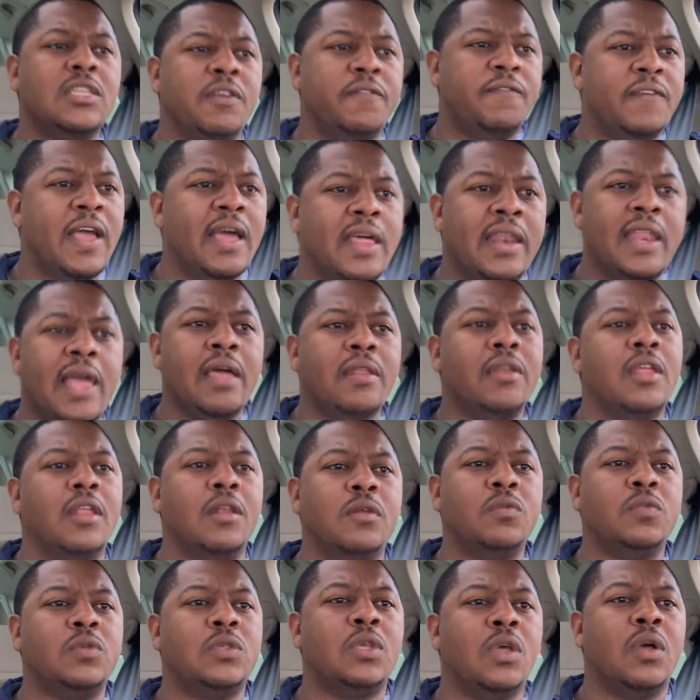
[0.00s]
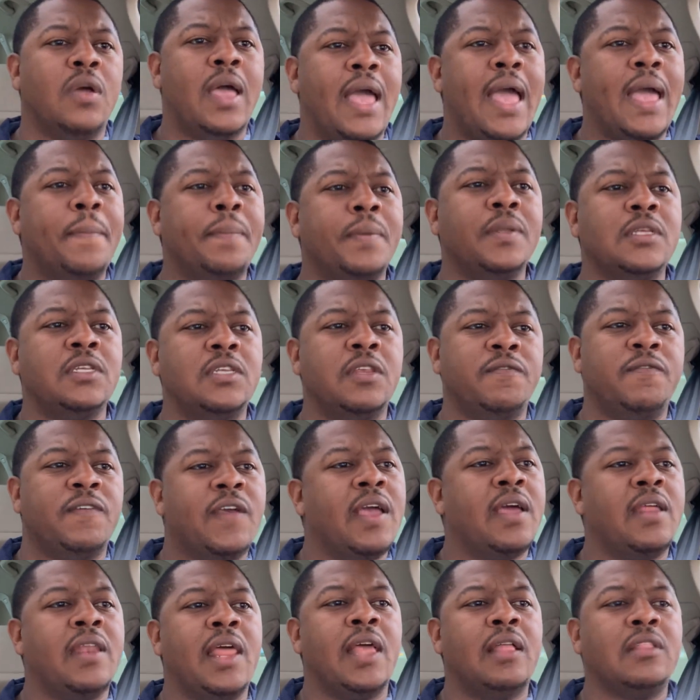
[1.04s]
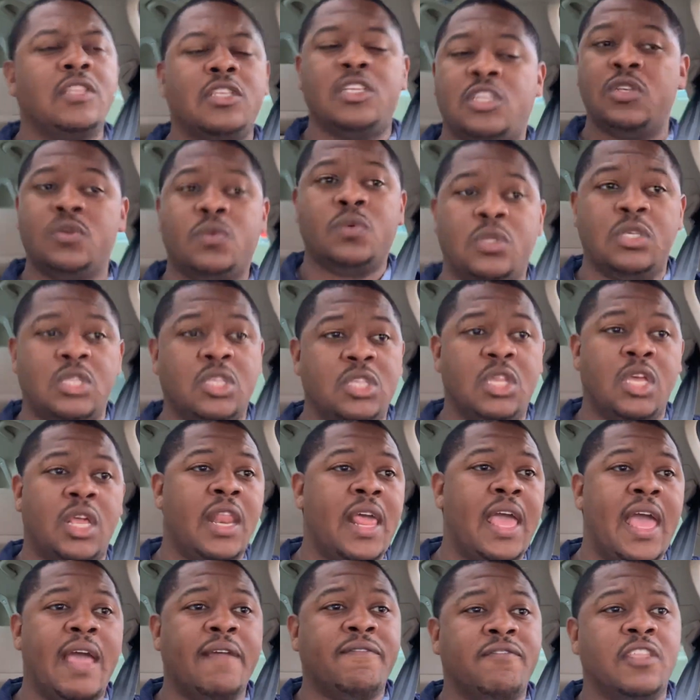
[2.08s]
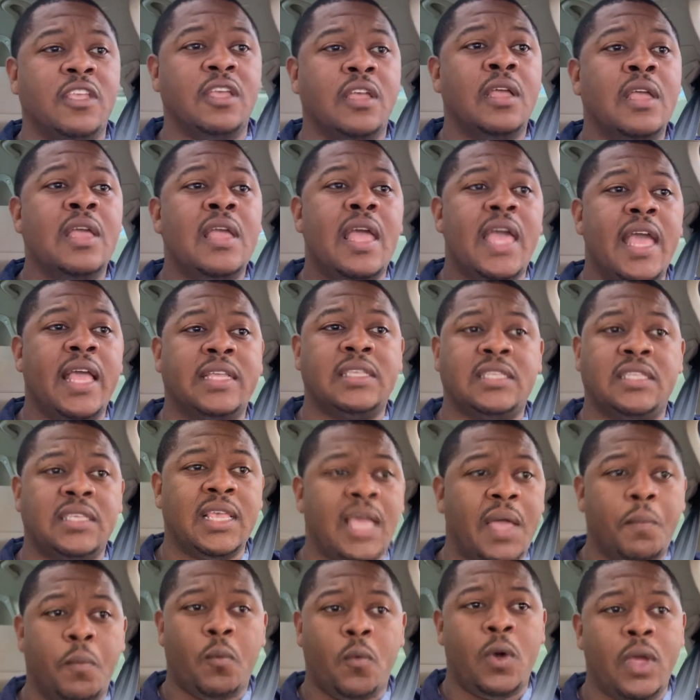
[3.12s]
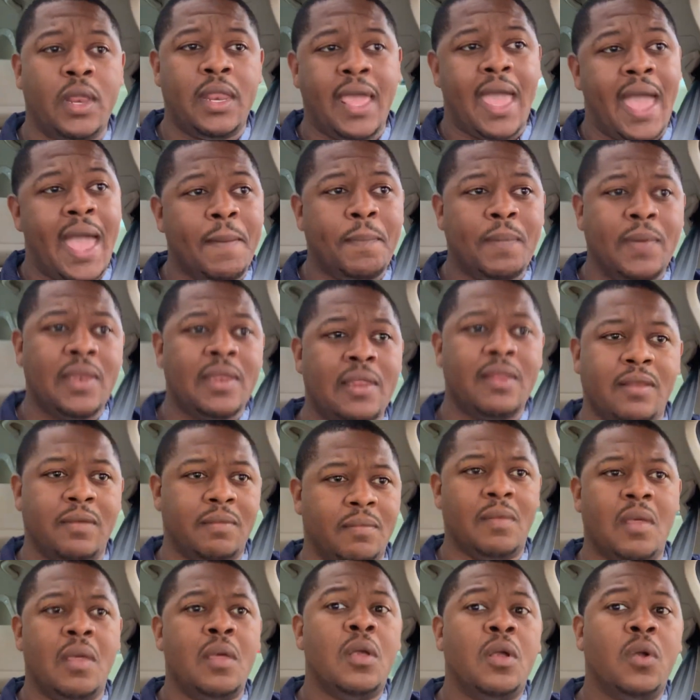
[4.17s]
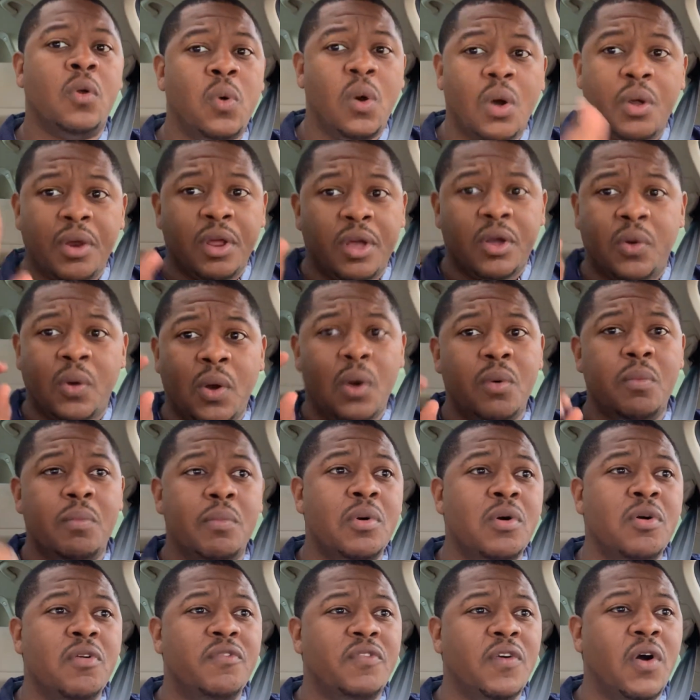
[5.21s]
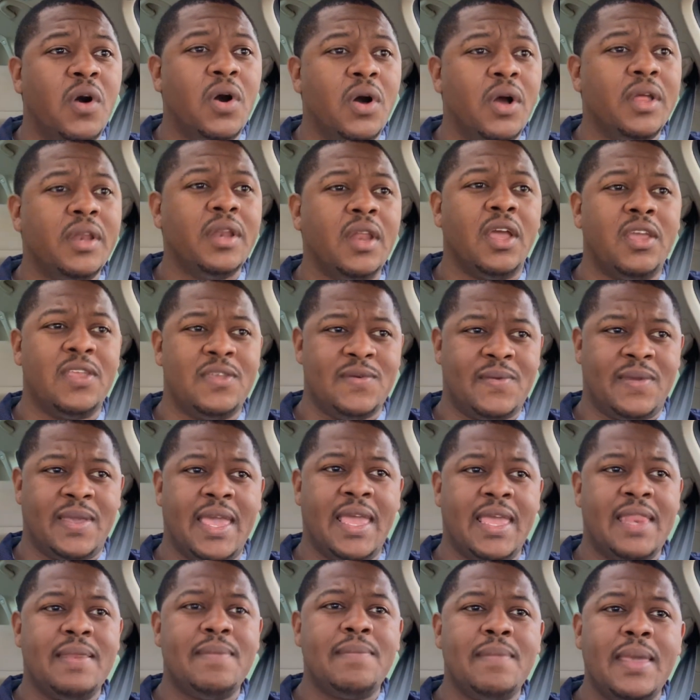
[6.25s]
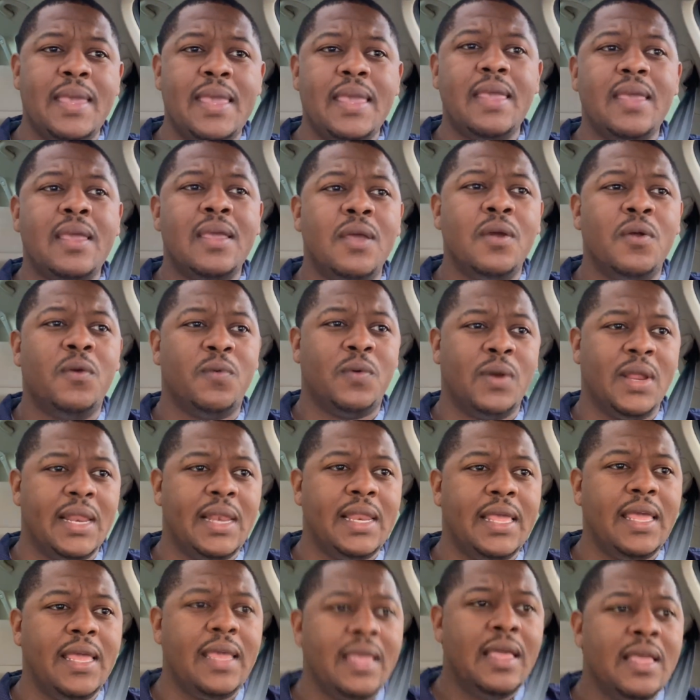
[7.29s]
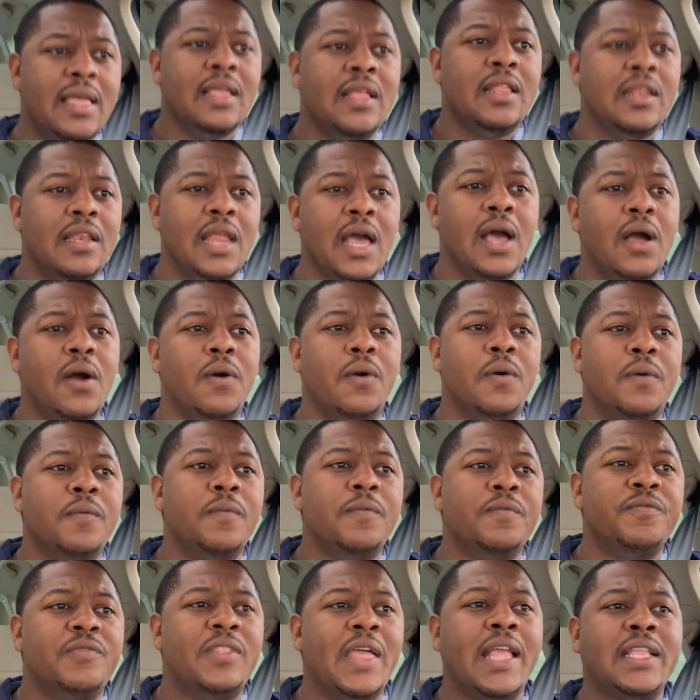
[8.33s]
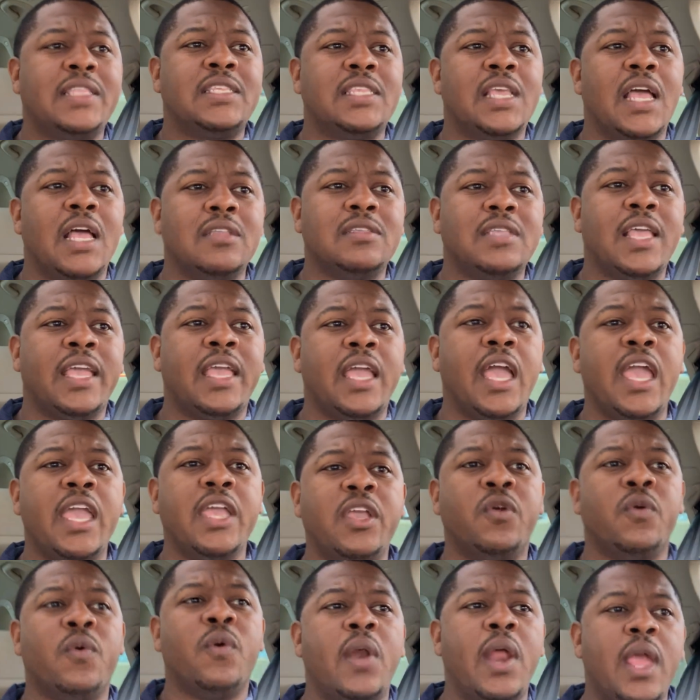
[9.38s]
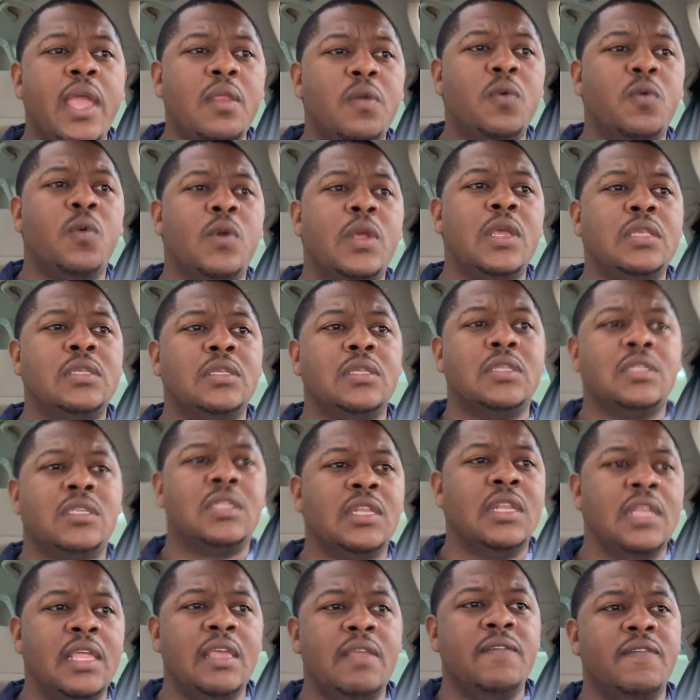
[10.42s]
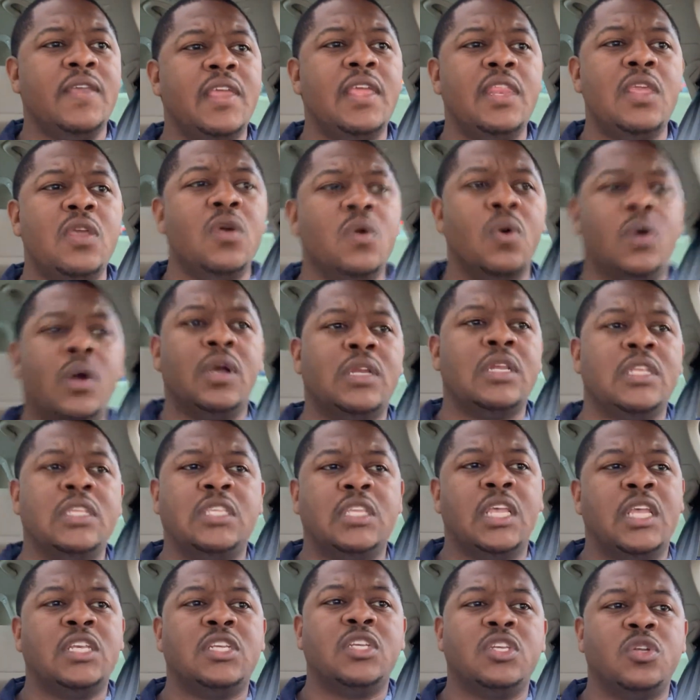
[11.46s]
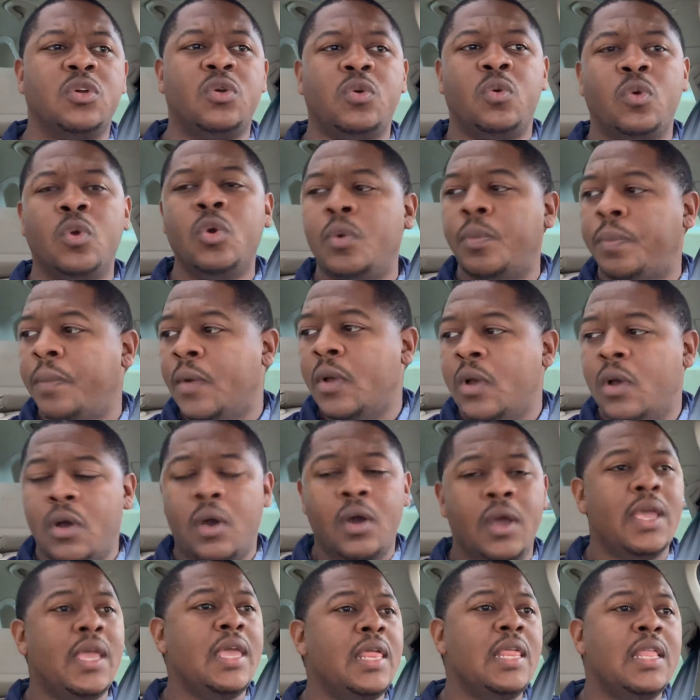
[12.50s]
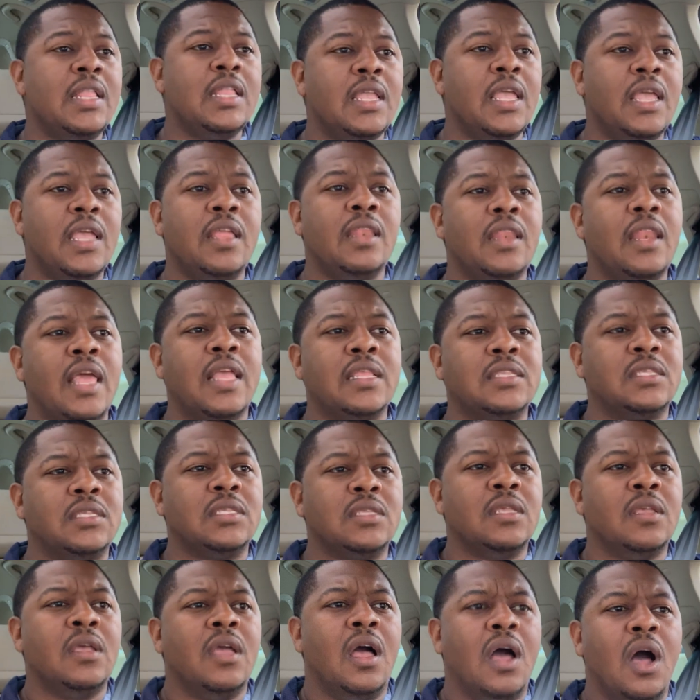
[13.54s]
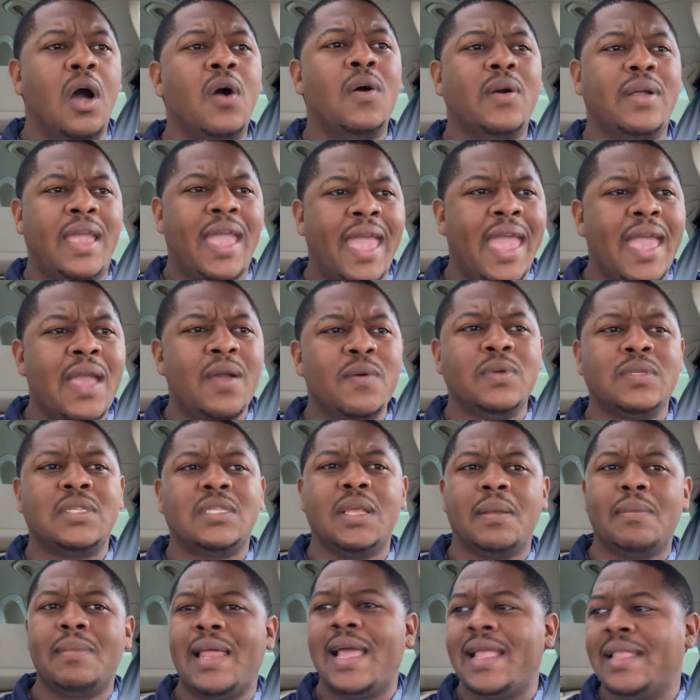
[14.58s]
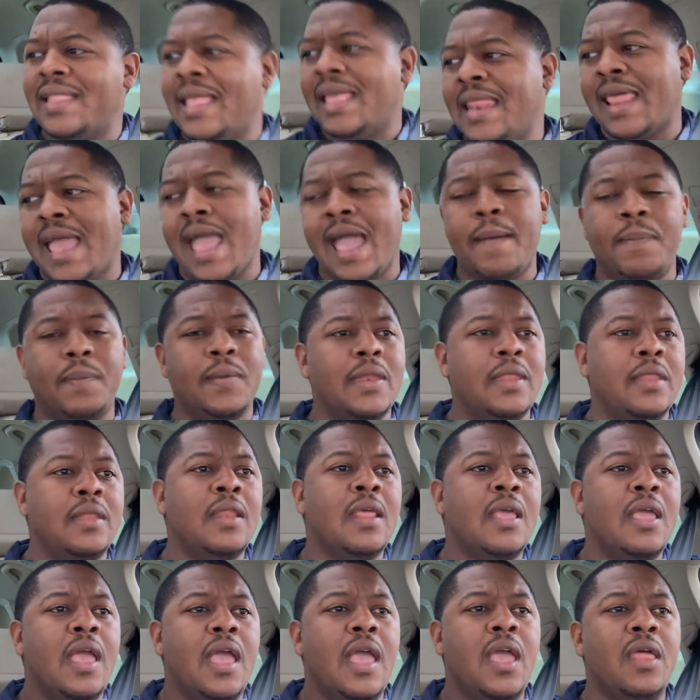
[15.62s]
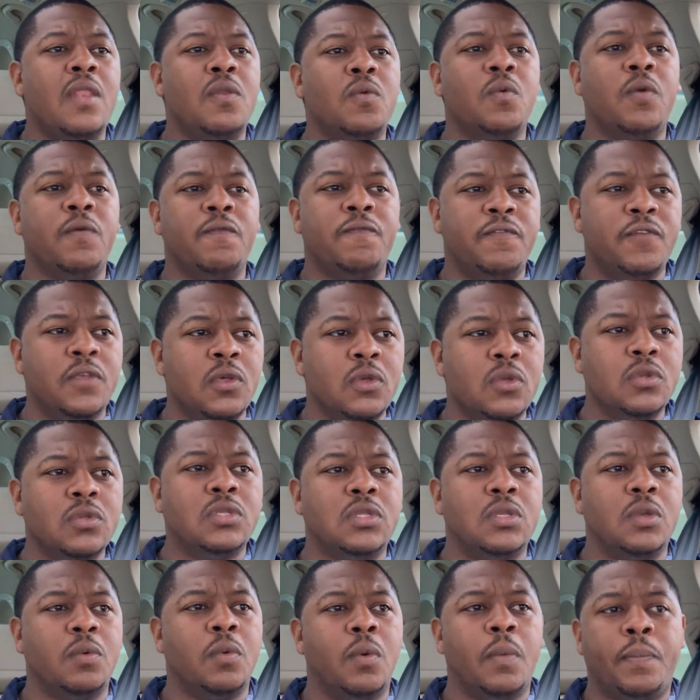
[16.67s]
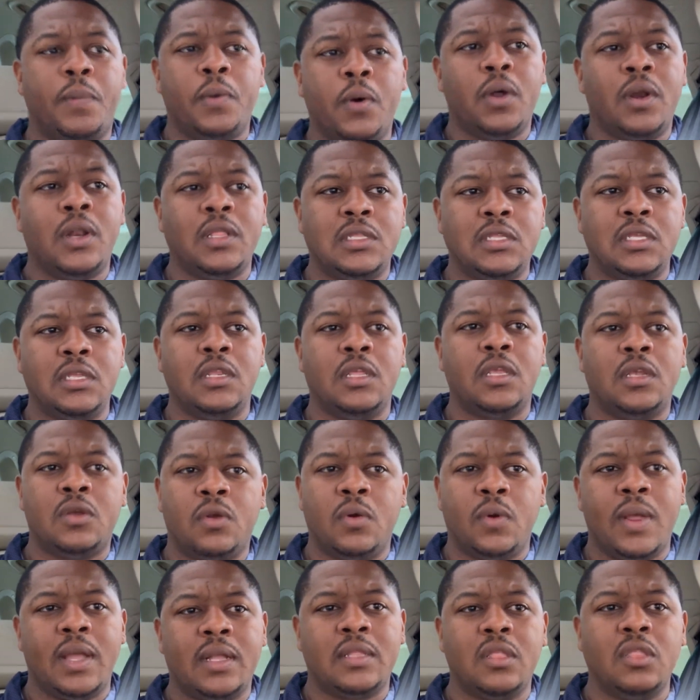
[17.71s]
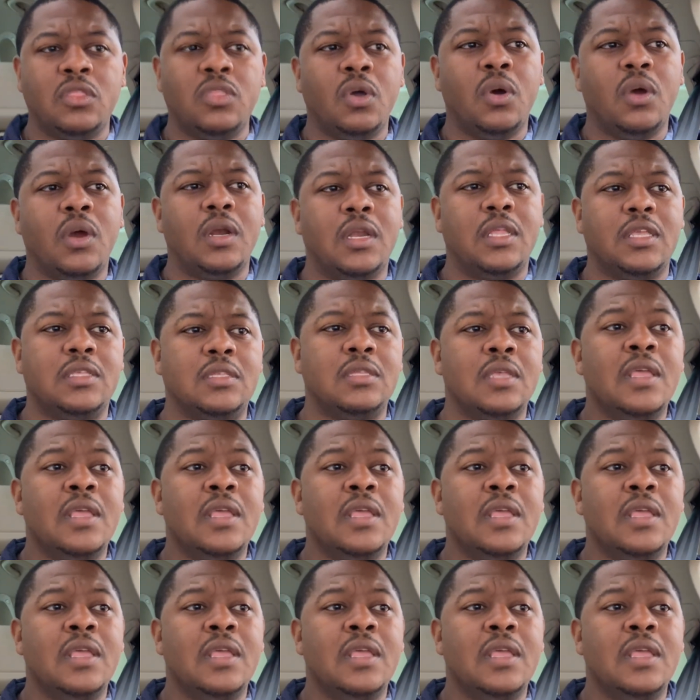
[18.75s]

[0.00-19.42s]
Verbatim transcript: She found out nothing was going to happen. She found out that she was just going to have to accept what happened and quote unquote move on. Are you kidding me? Really? No. That sounds like a great reason to leave any organization or group or anything that's okay with something like that happening and refused to report it to the correct authorities.